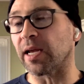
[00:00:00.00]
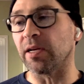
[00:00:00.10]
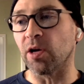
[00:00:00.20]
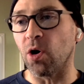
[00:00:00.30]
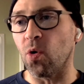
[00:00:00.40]
I
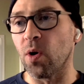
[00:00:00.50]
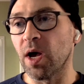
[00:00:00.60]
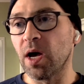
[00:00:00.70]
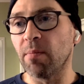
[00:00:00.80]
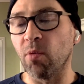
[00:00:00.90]
know
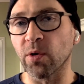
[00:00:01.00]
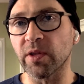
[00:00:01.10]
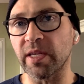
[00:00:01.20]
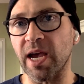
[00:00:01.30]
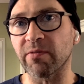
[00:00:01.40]
more than
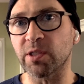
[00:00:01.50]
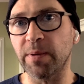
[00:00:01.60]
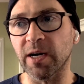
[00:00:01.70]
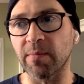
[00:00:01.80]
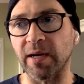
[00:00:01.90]
the average
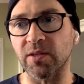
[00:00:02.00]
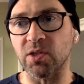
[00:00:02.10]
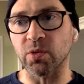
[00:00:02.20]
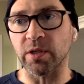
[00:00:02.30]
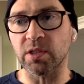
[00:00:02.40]
bear about this
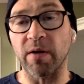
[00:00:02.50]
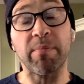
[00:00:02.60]
sort of stuff.